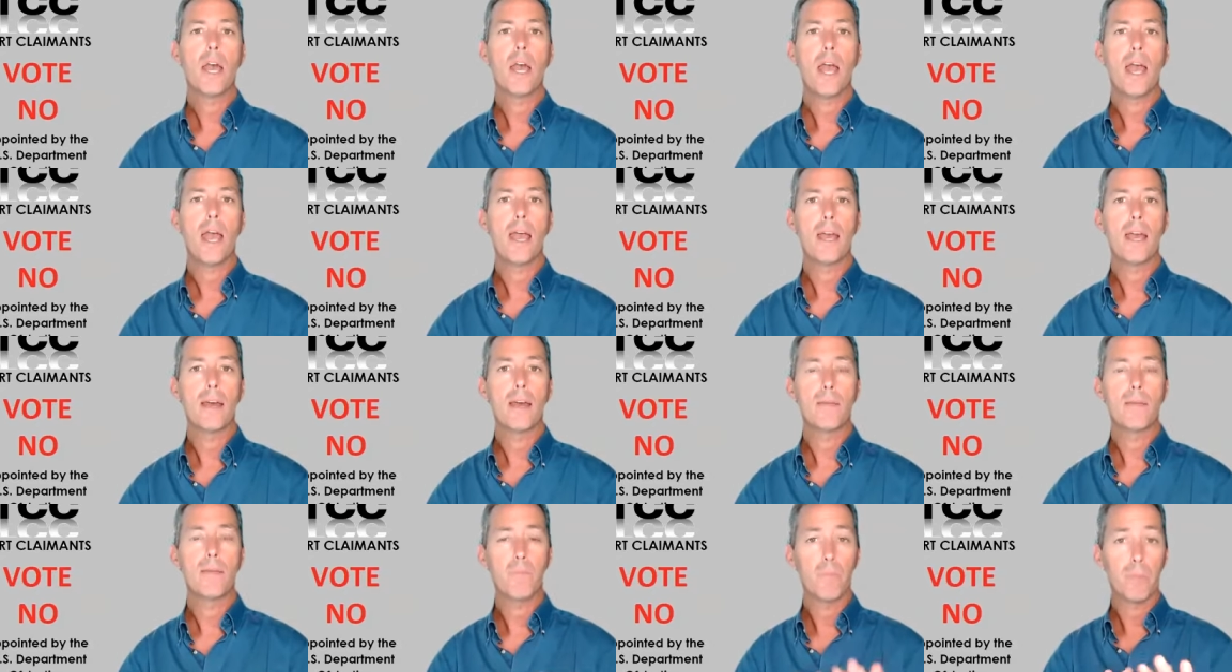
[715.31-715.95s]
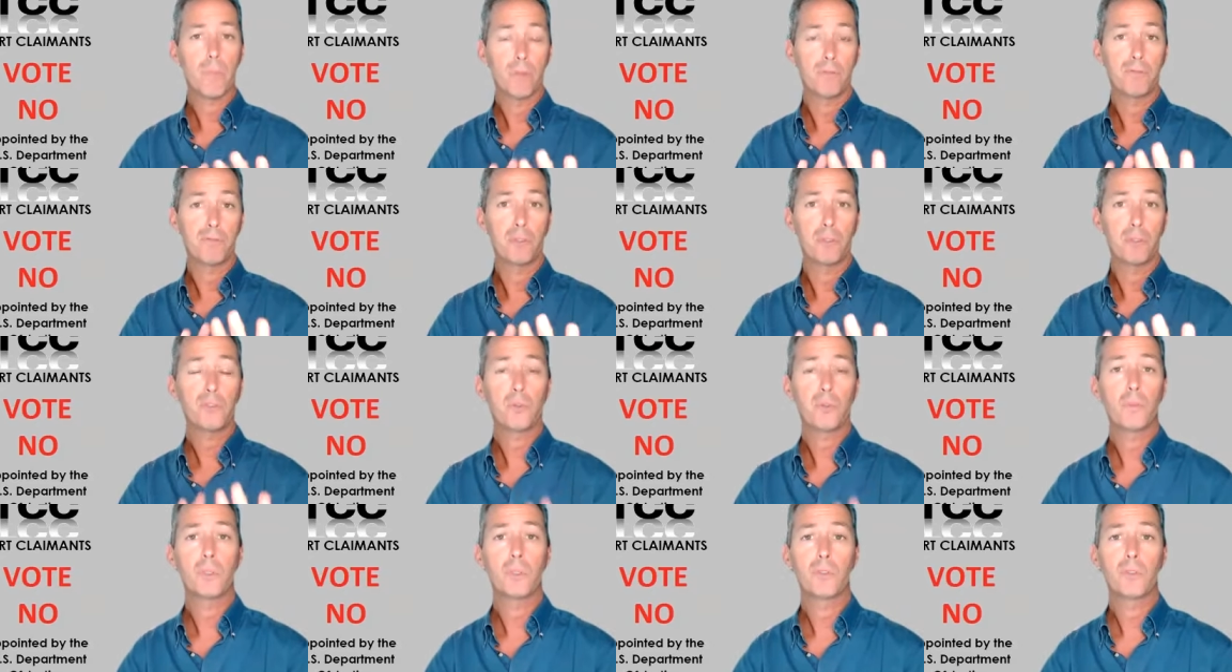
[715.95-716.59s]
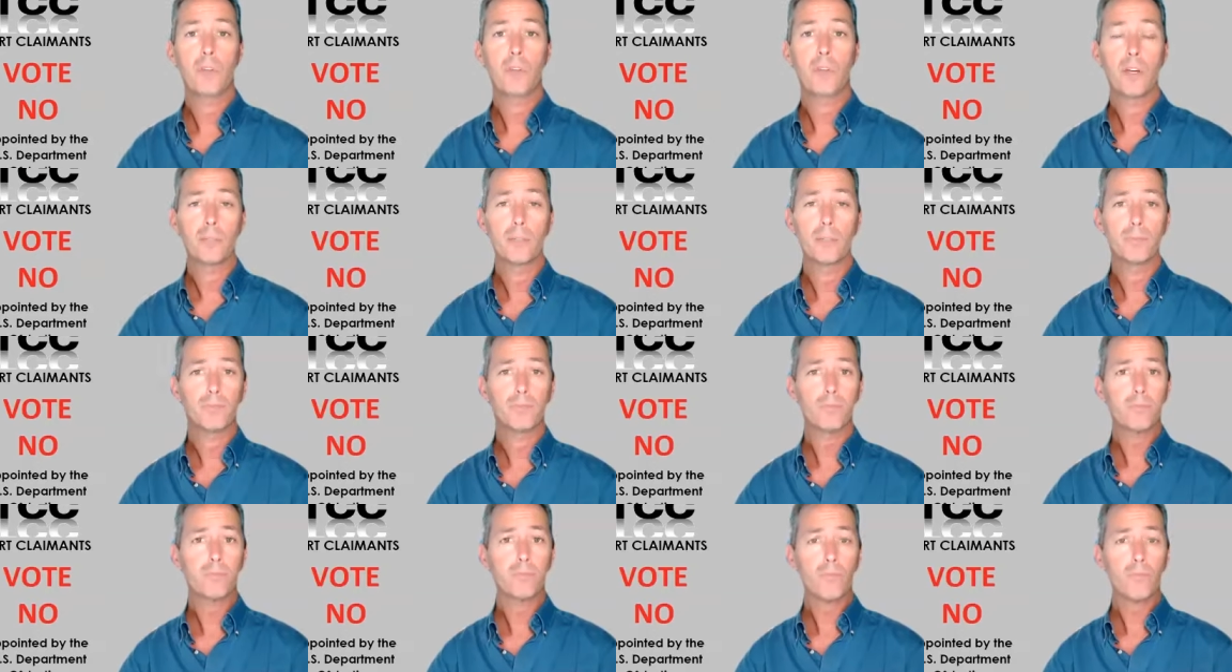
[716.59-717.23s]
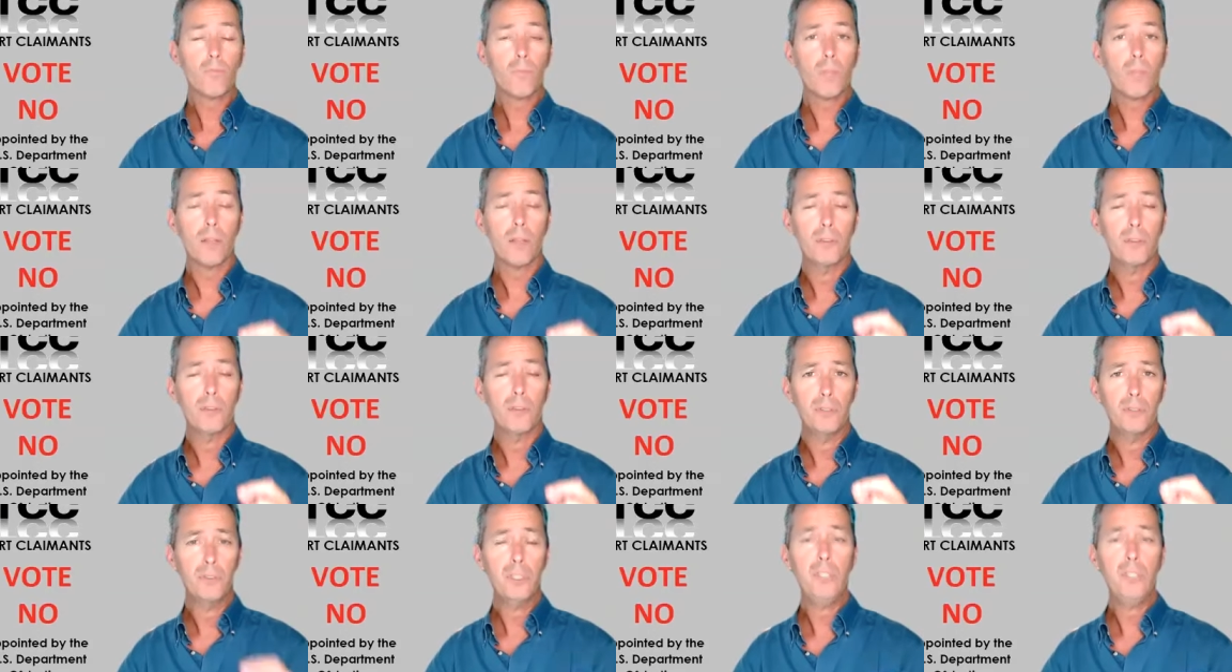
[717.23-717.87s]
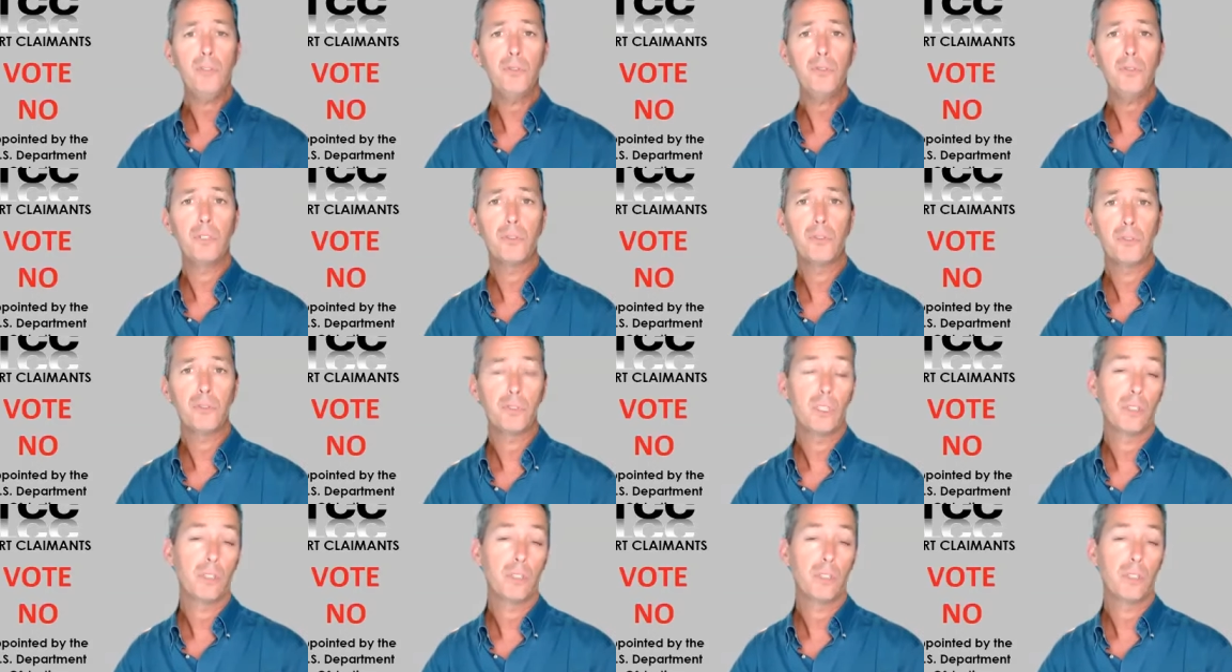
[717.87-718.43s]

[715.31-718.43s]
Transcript: And first, let me tell you, the TCC,